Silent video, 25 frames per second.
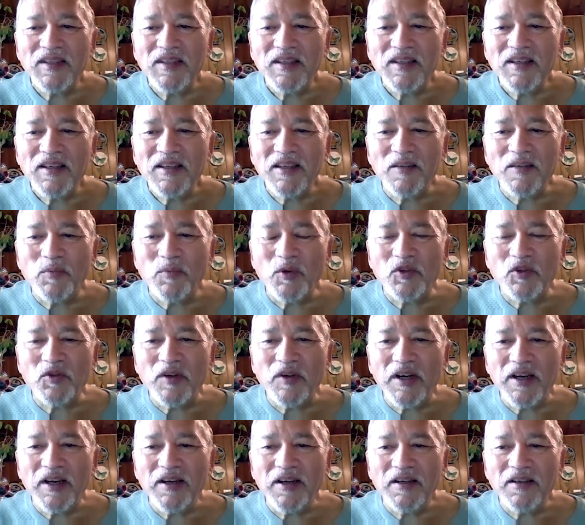it
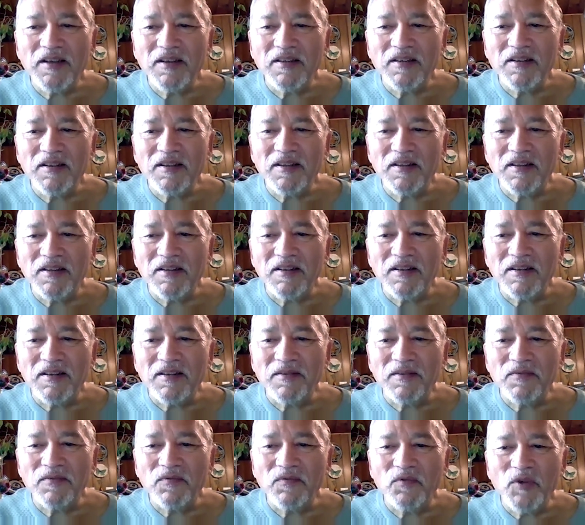portrayed
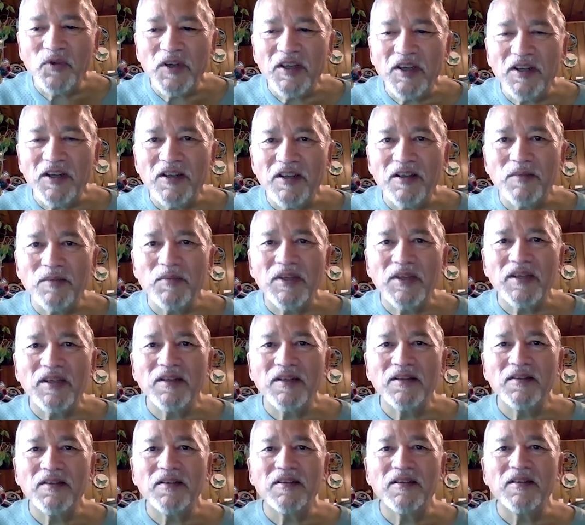the freedom
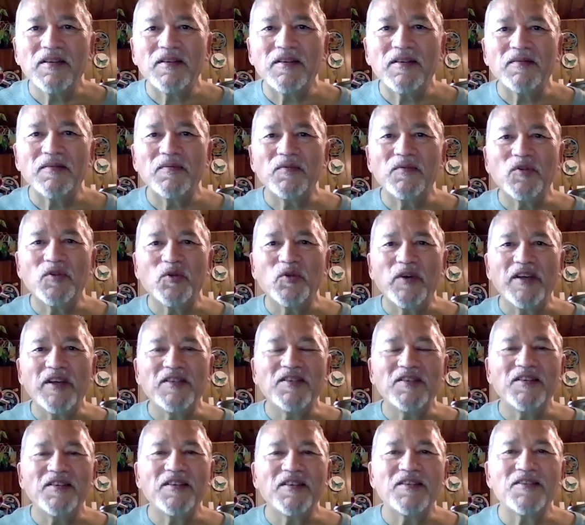and uh,
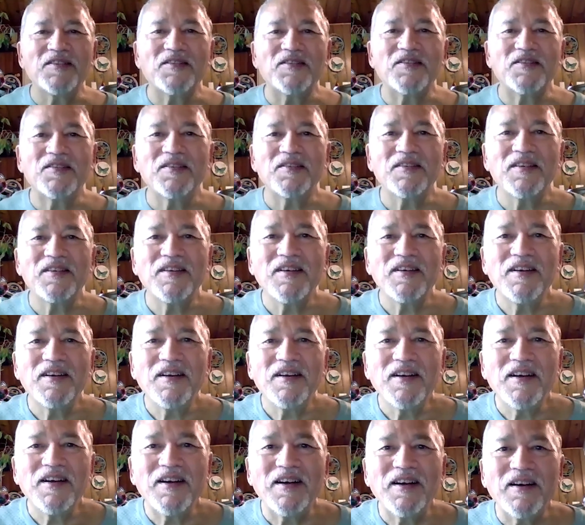craziness
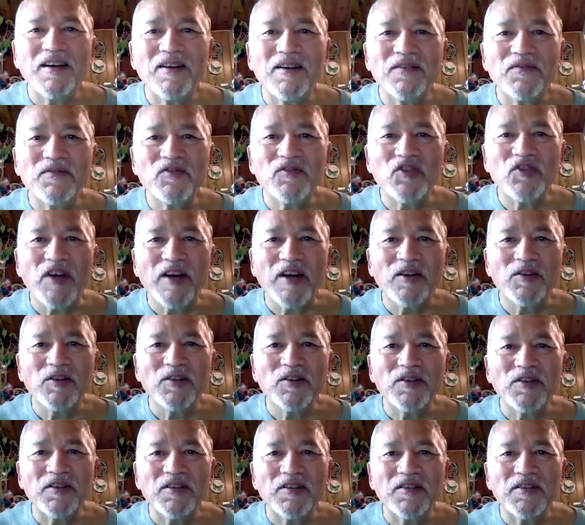of
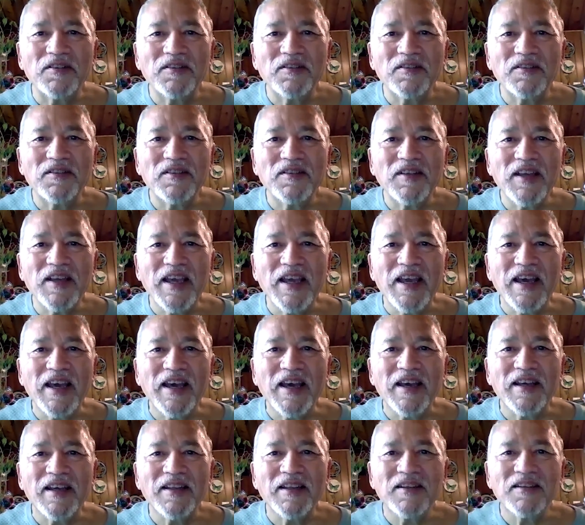childhood.
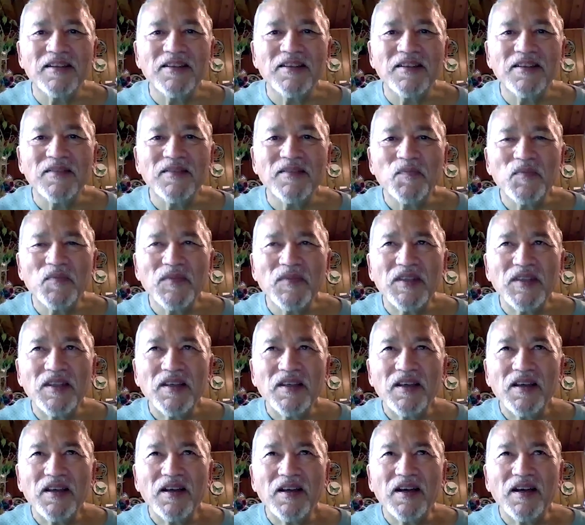And
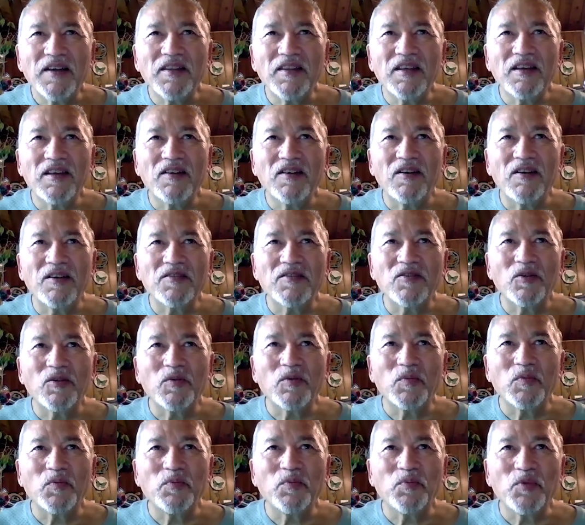I think it
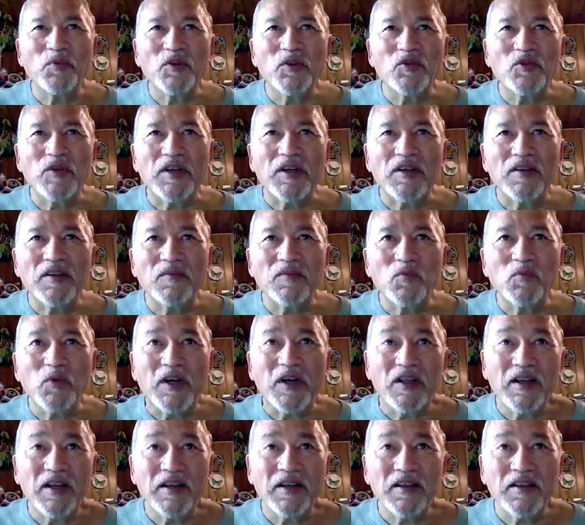also portrayed it
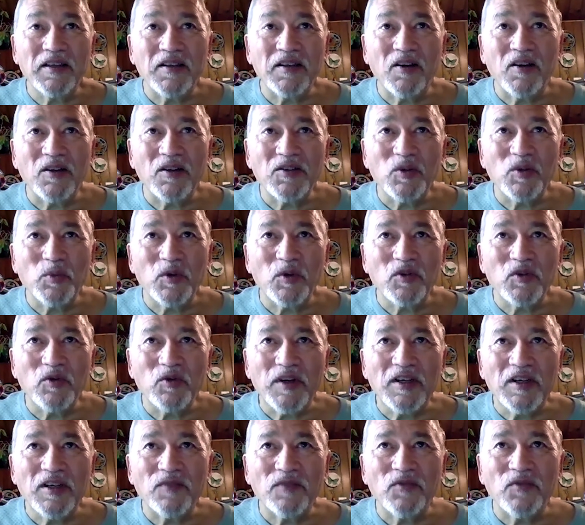well. Uh, it also
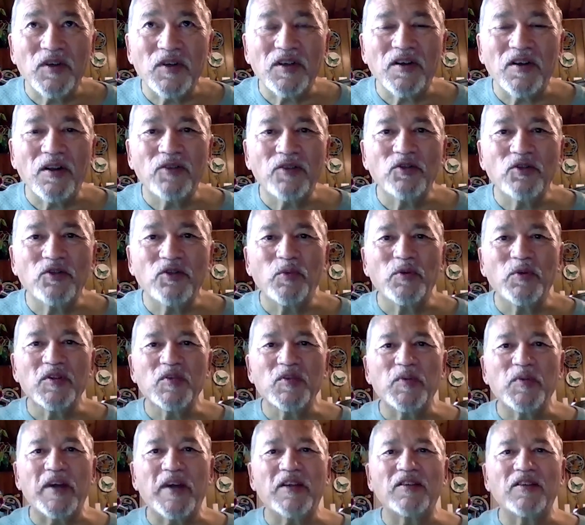portrayed a different cultural
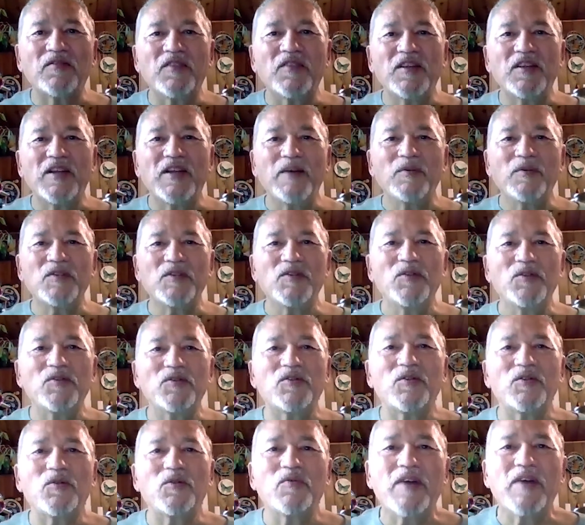perspective than I was used
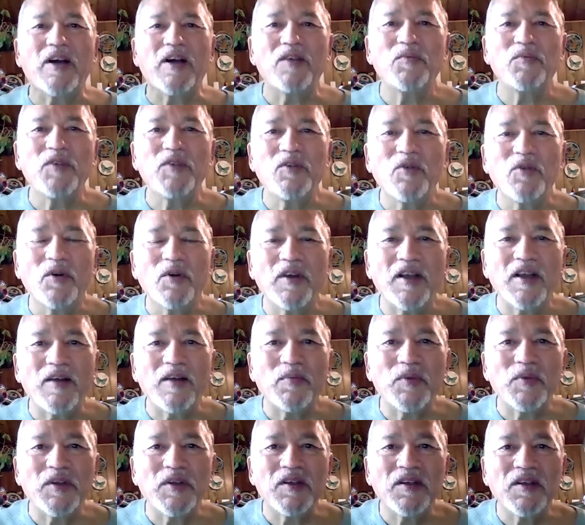to around me growing
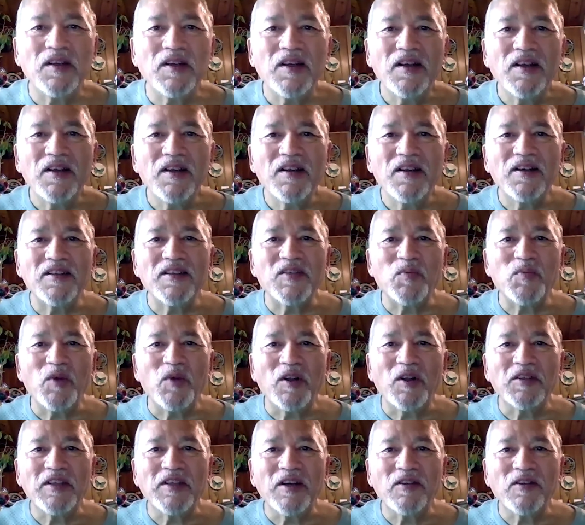up in a
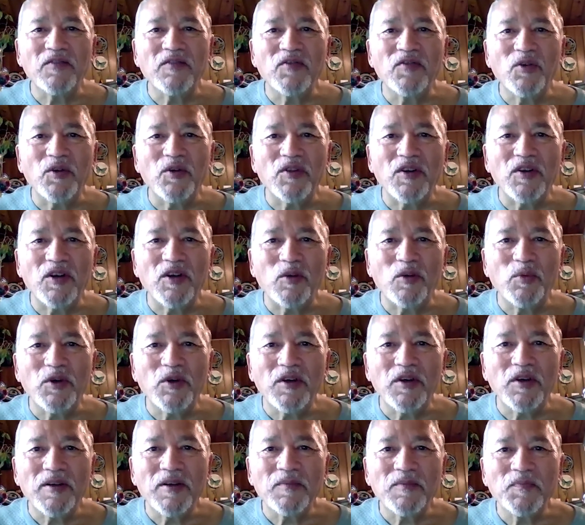small town of northern
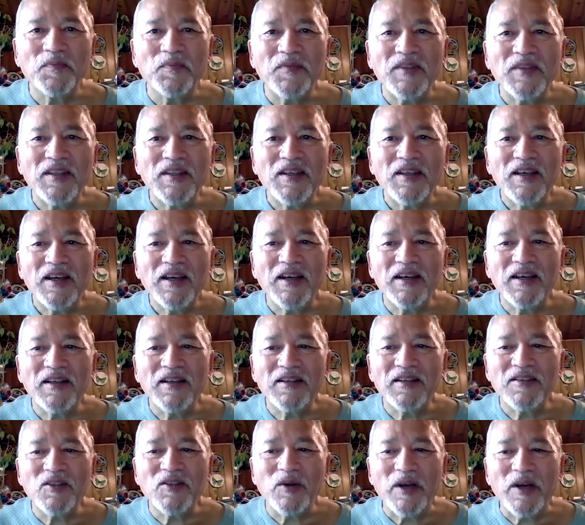Alberta,
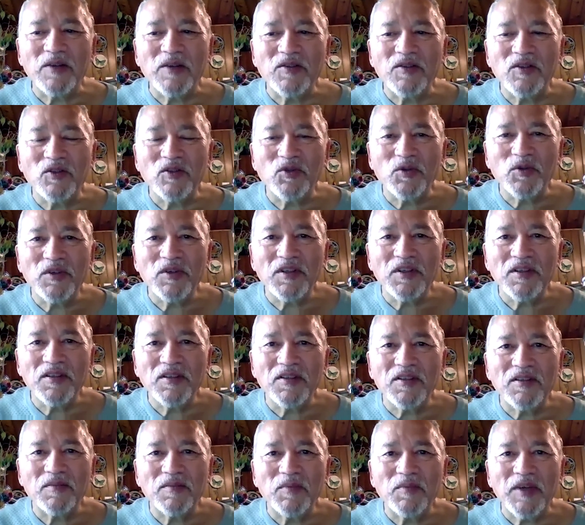and so I was
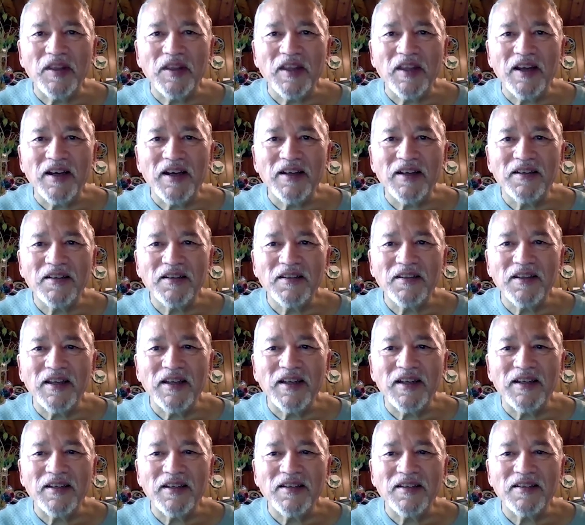intrigued by that.
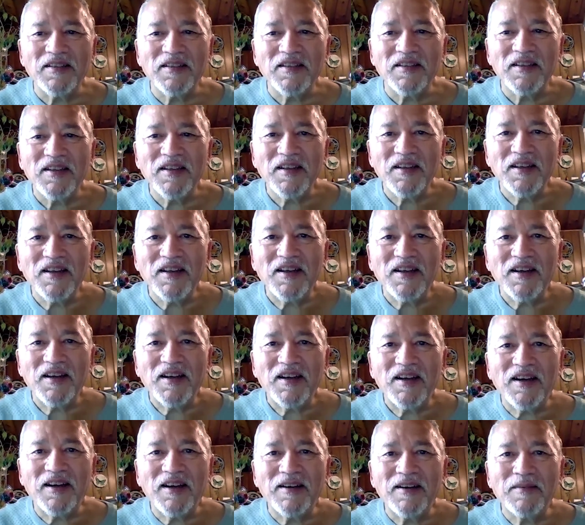And
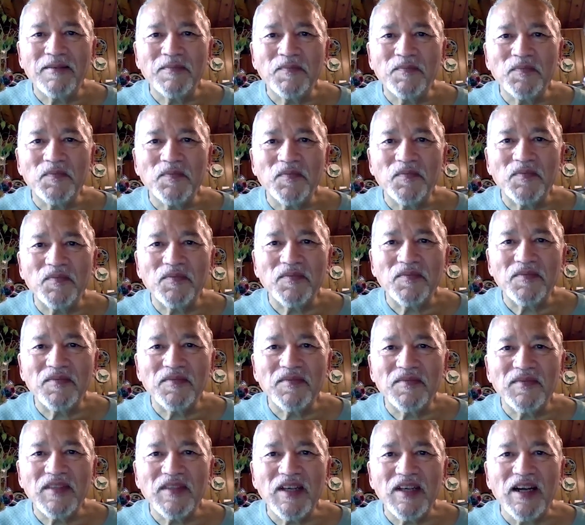um,
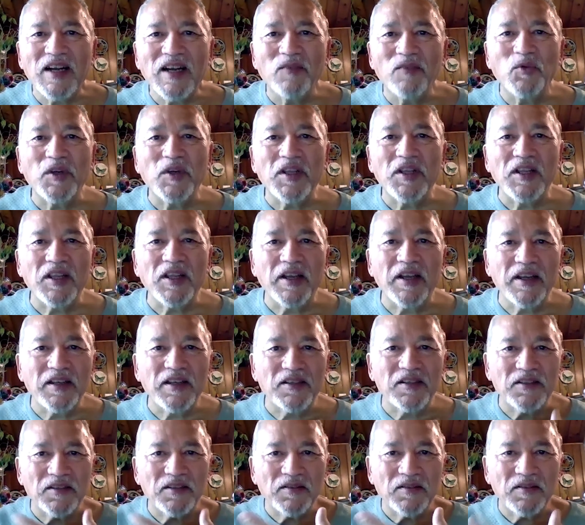I really
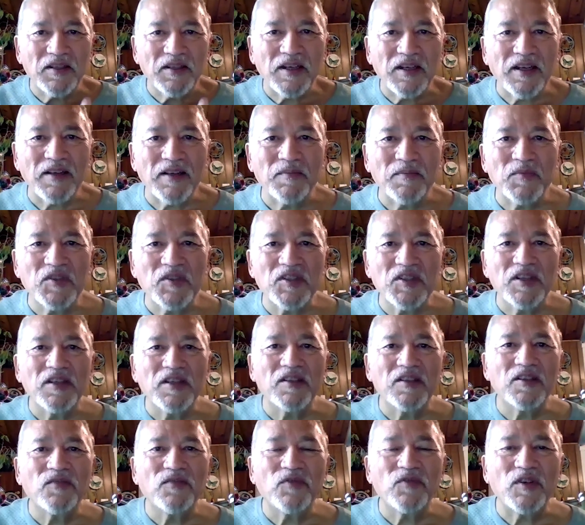liked um, seeing
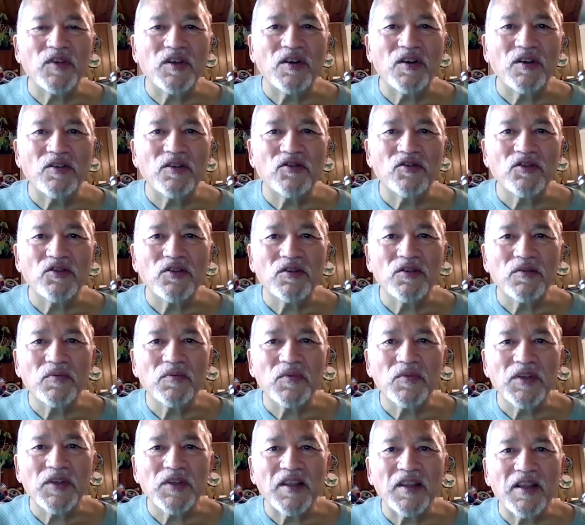a different culture
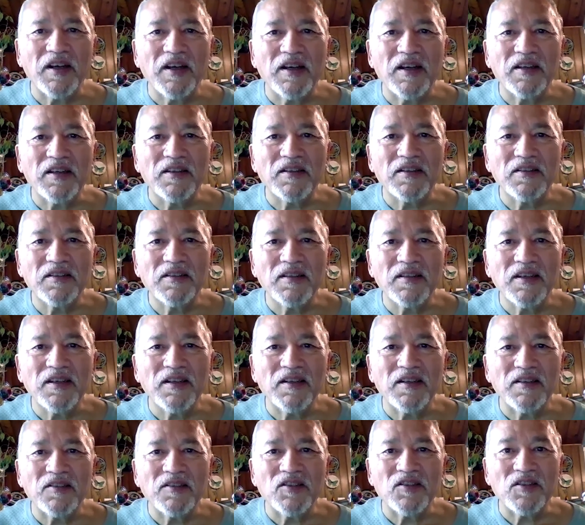like that.
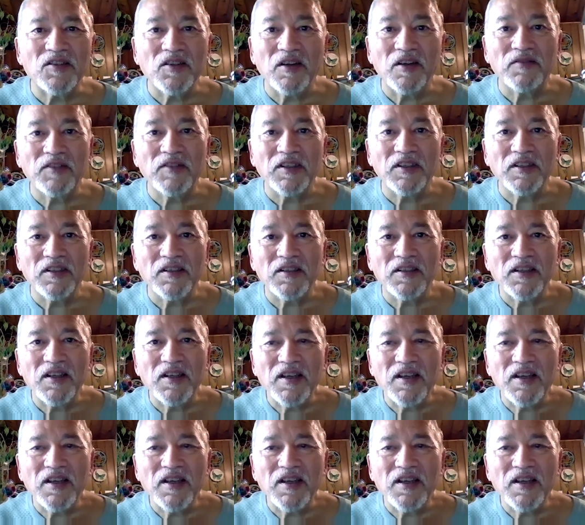I just loved it.